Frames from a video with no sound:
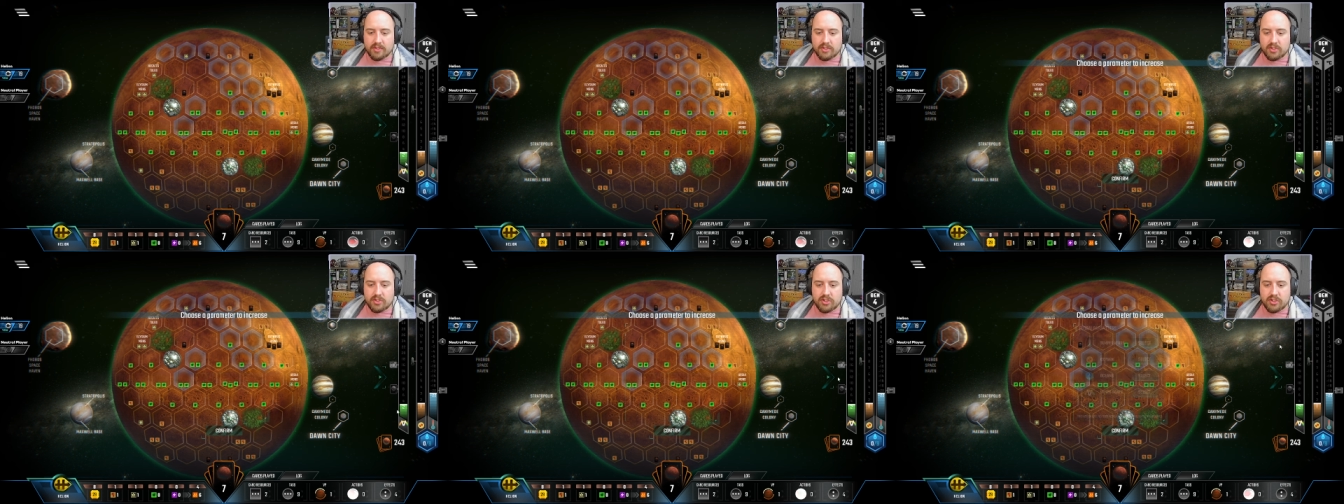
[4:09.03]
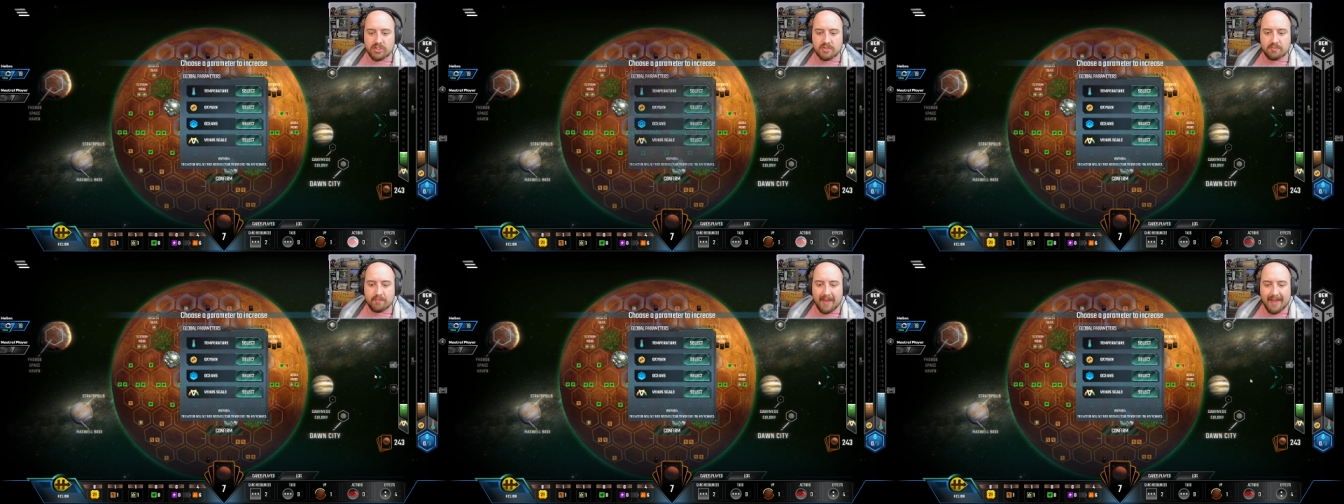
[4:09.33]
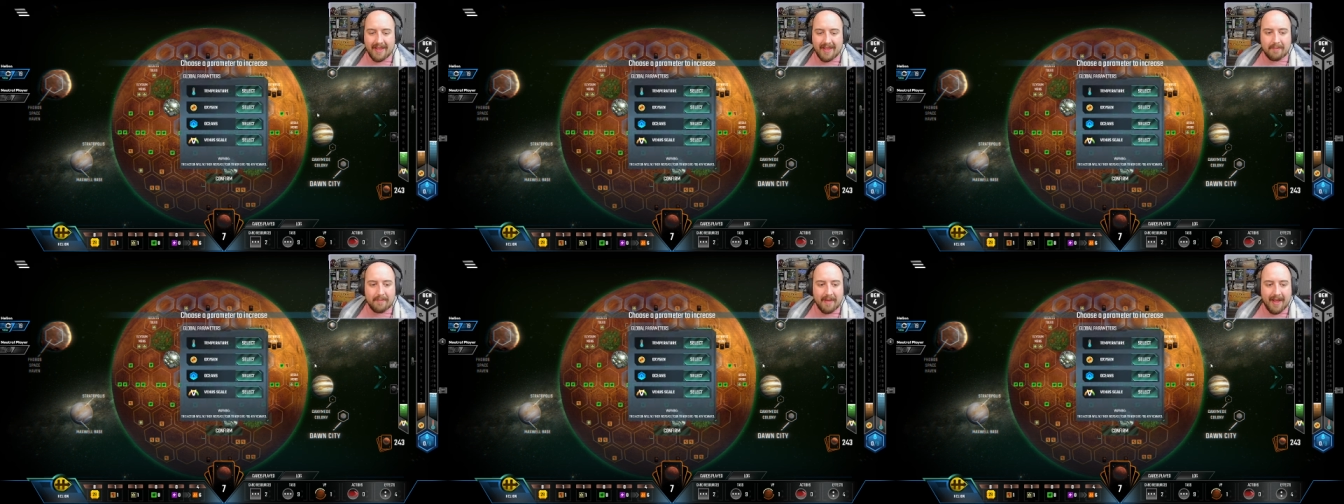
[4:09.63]
to just
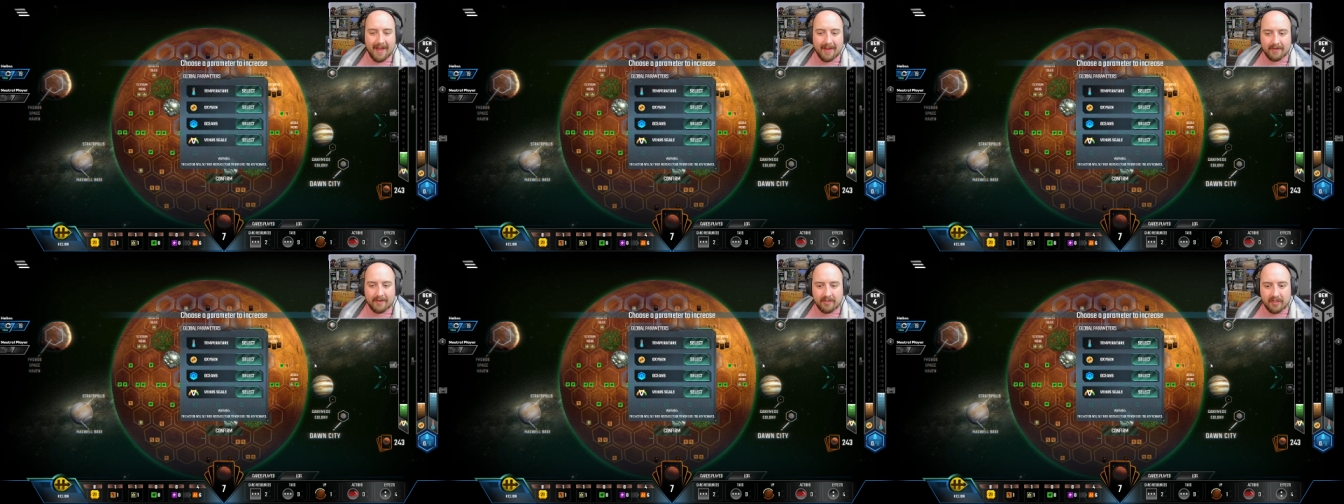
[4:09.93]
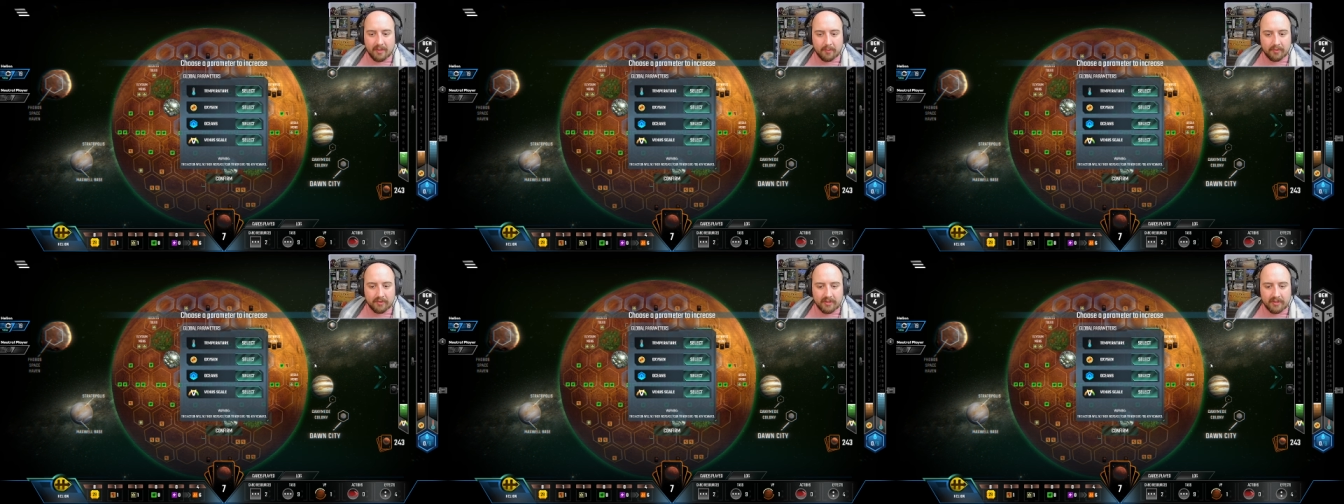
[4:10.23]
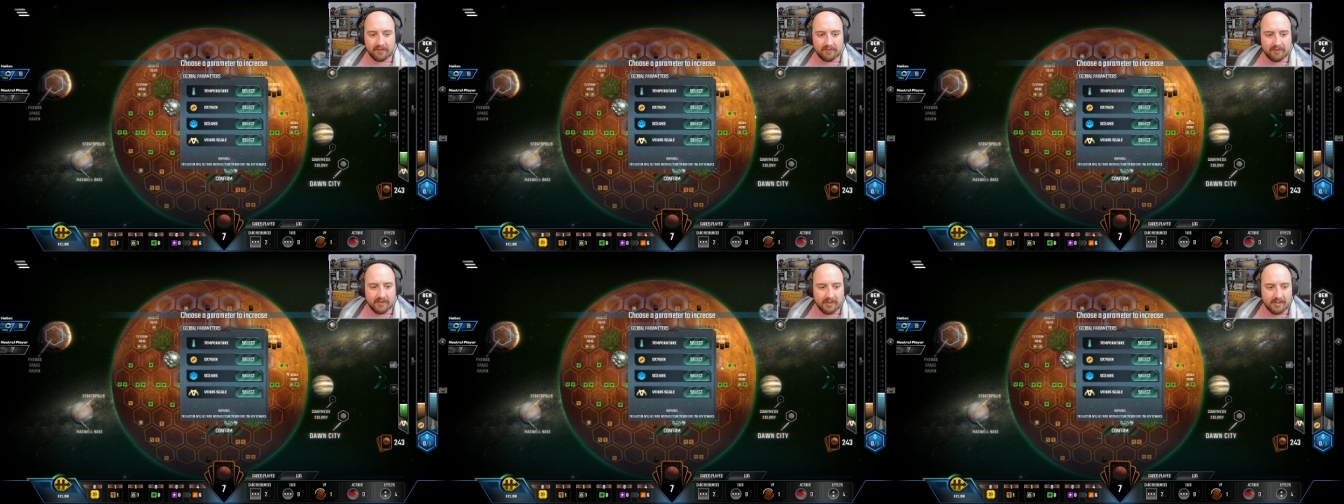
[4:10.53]
pay back double
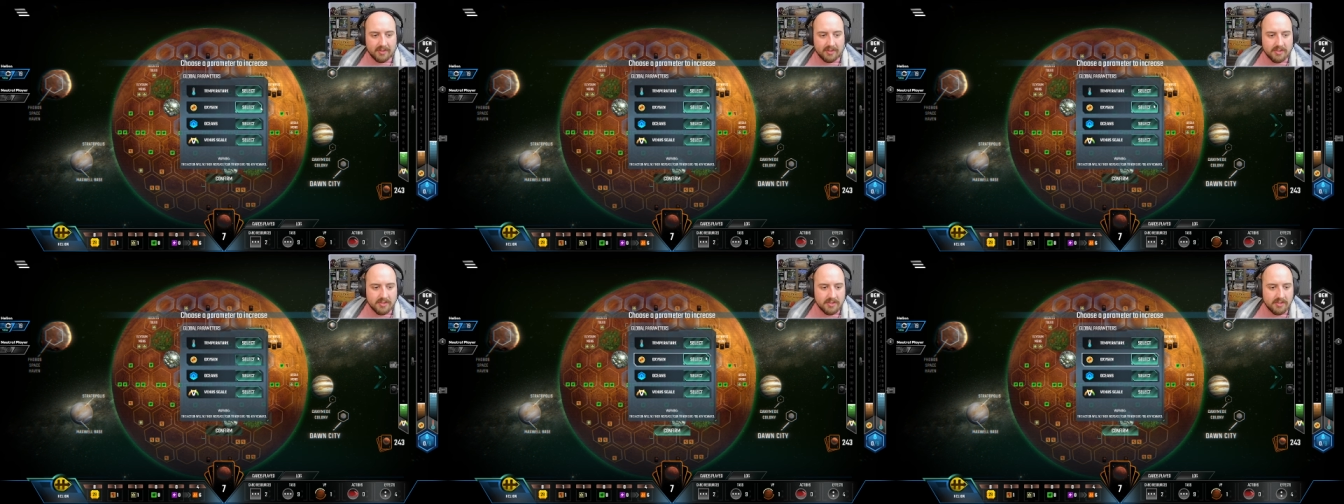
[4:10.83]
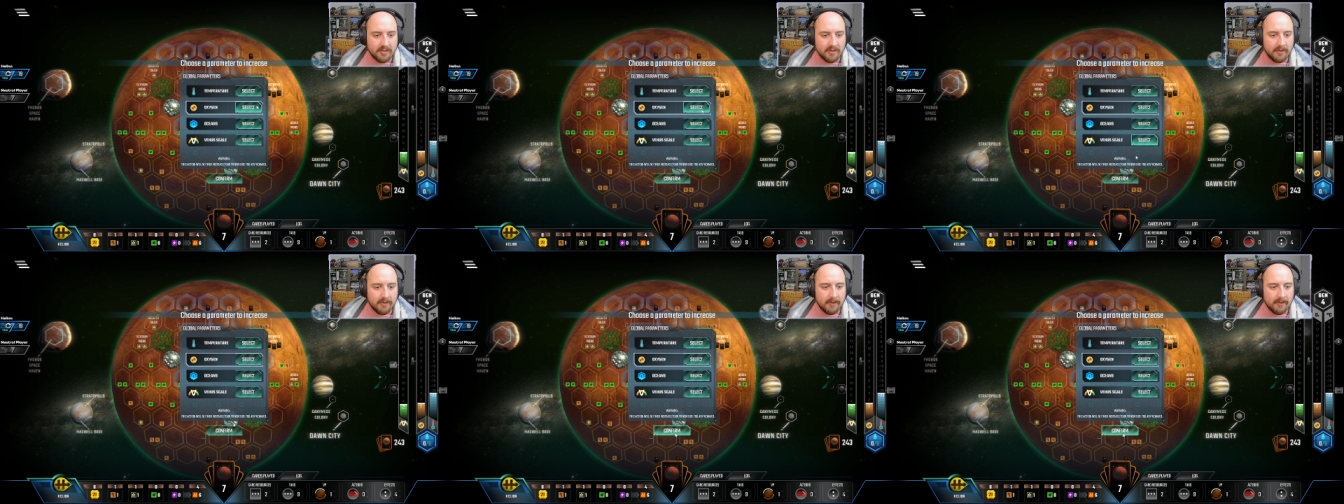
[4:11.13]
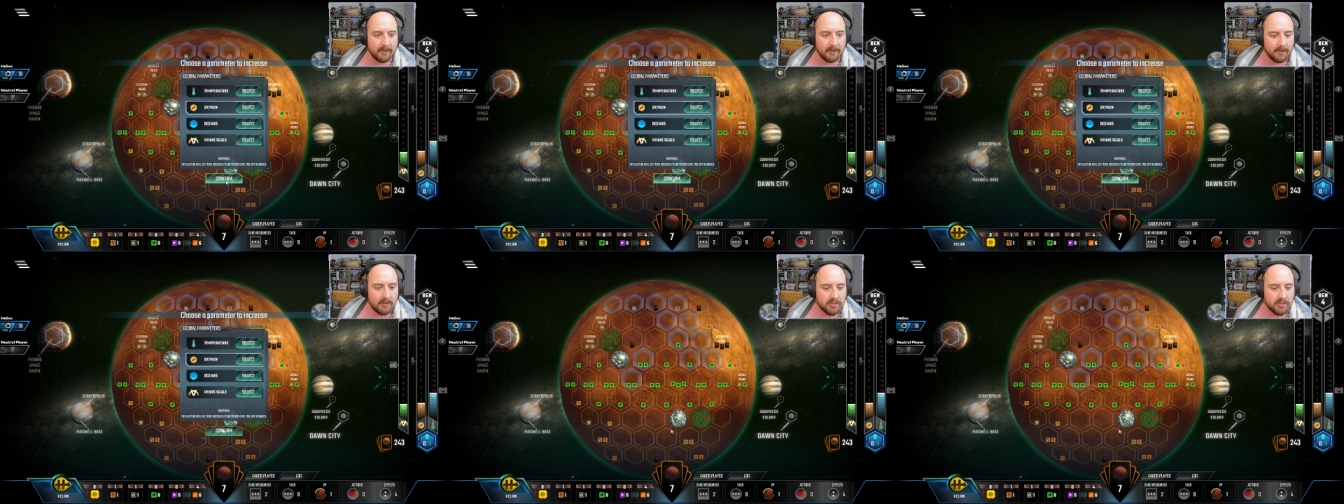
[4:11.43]
dividends.
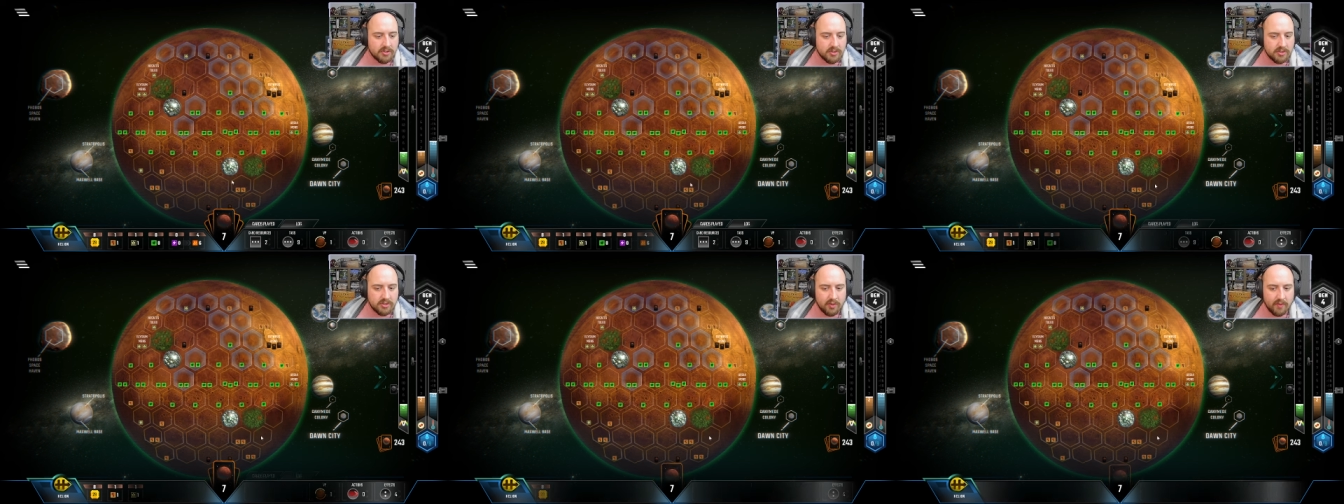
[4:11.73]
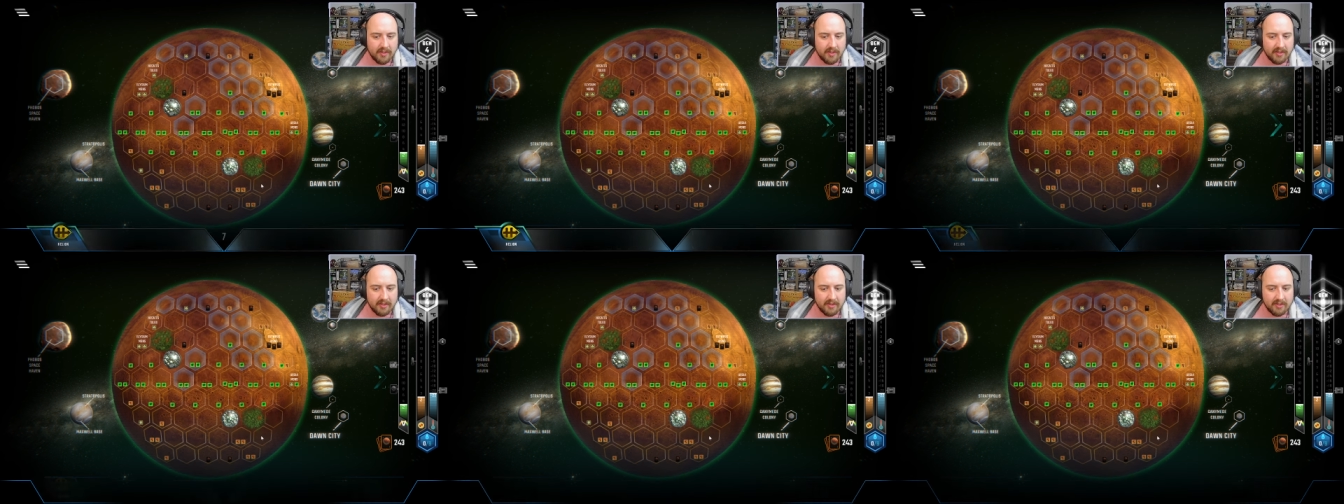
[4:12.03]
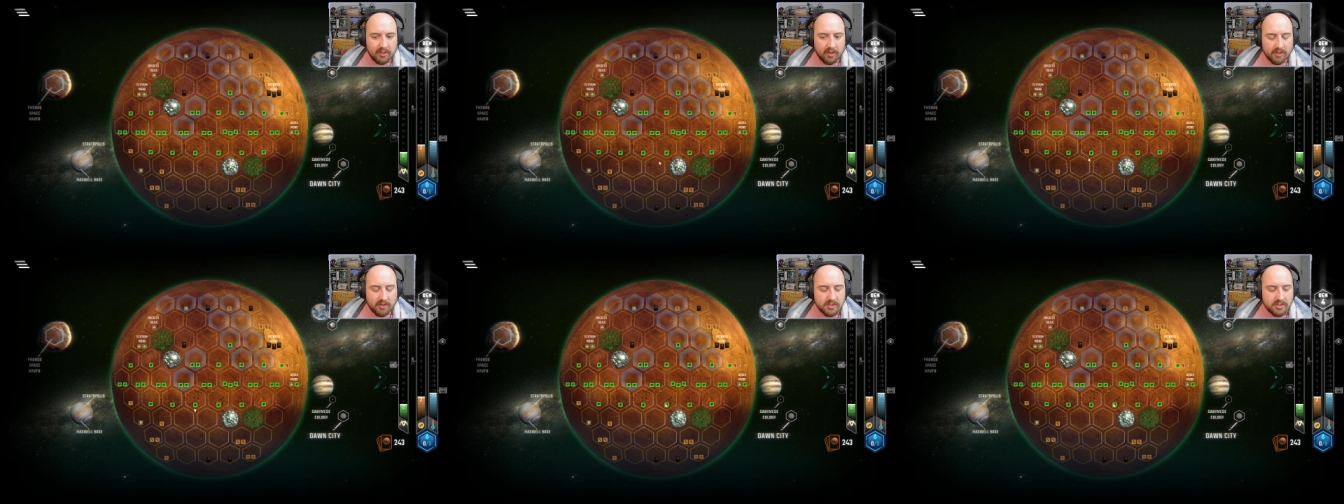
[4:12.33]
So let's go ahead and get the
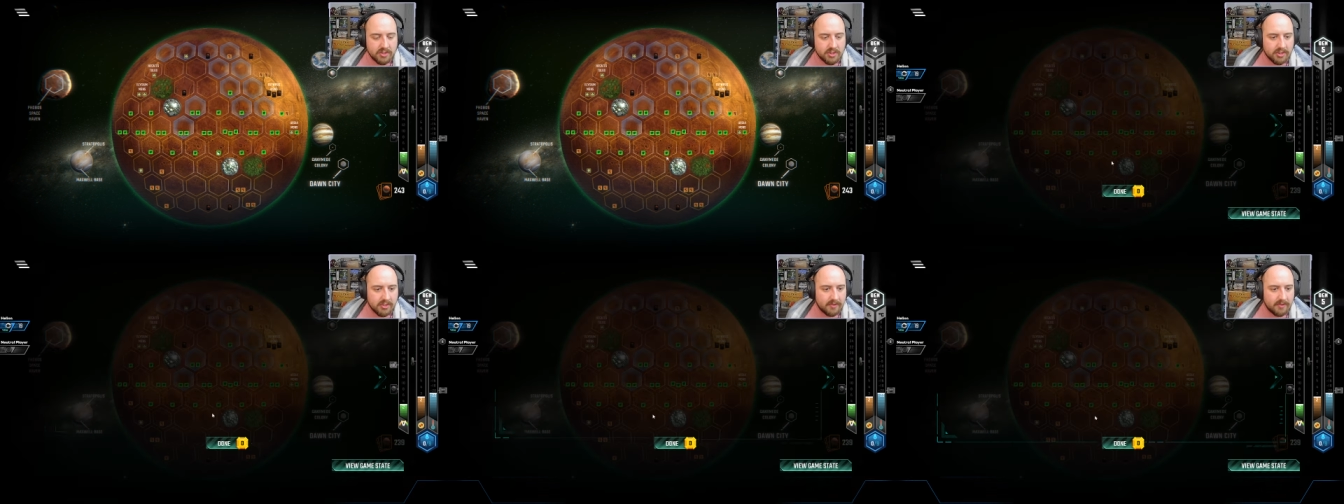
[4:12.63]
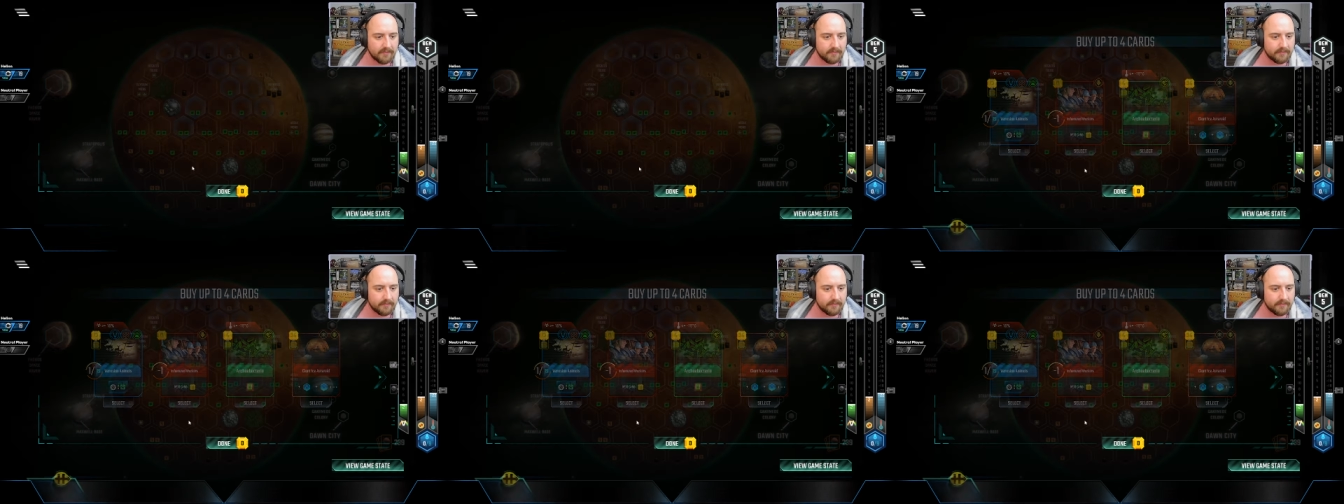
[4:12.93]
oxygen.